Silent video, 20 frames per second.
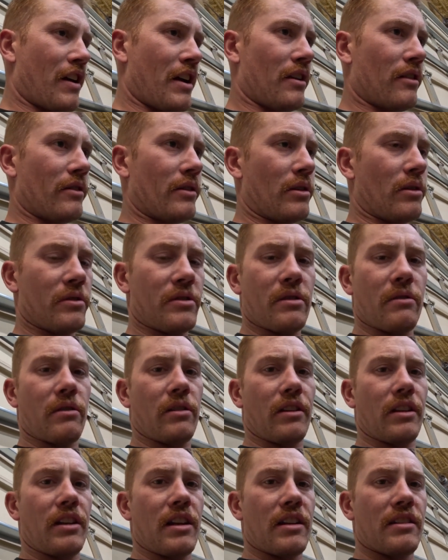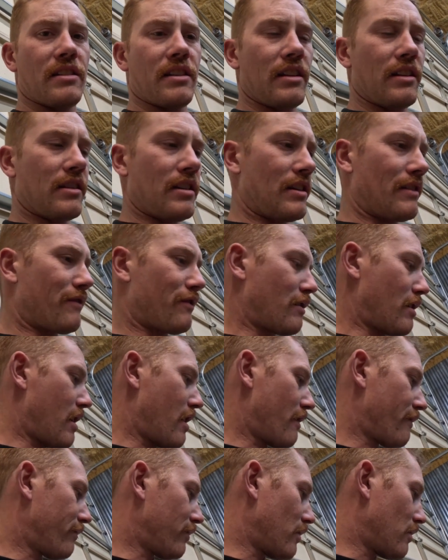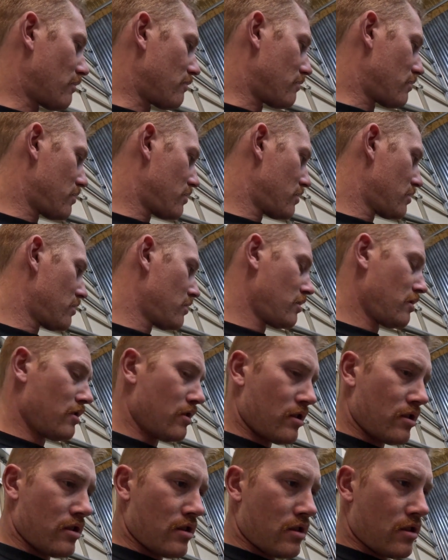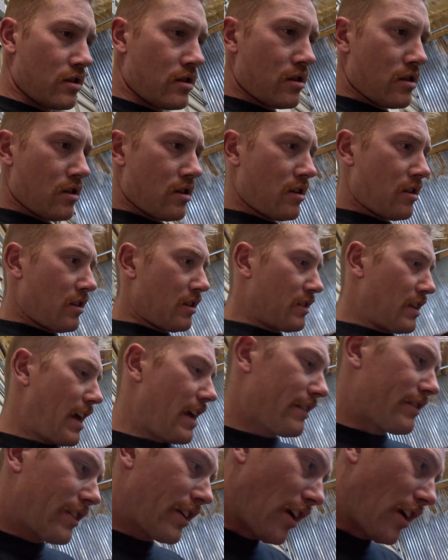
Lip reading: I don't know as it really does anything for airflow. So that's